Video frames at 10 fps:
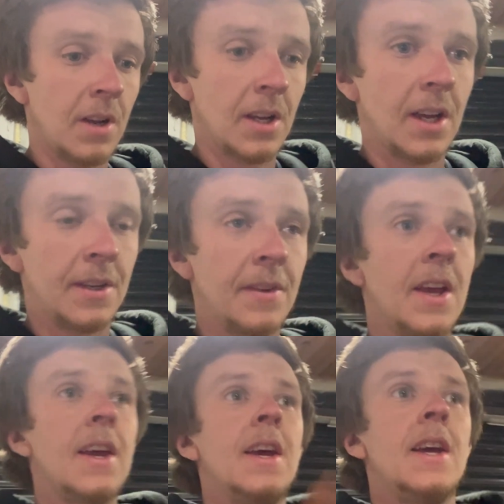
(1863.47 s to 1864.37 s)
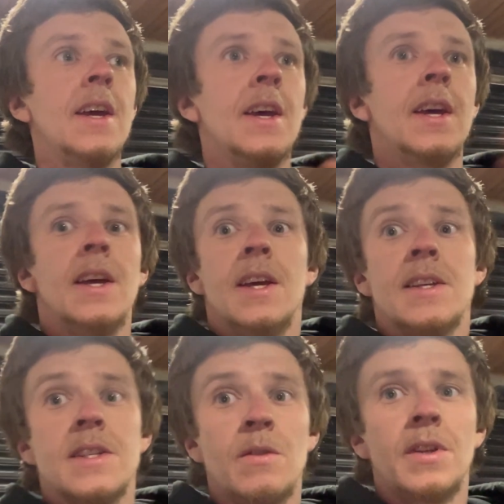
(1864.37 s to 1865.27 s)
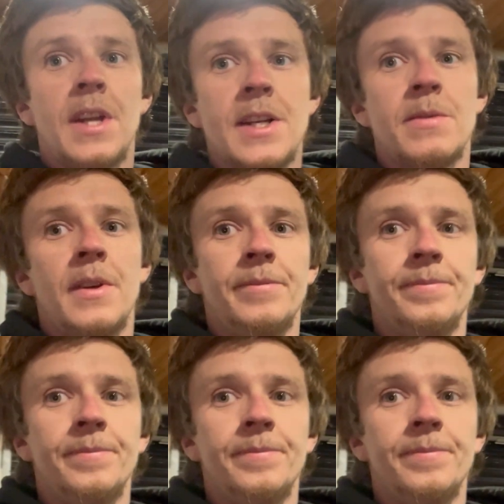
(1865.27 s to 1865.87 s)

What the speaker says: I'm gone. See you on the next one.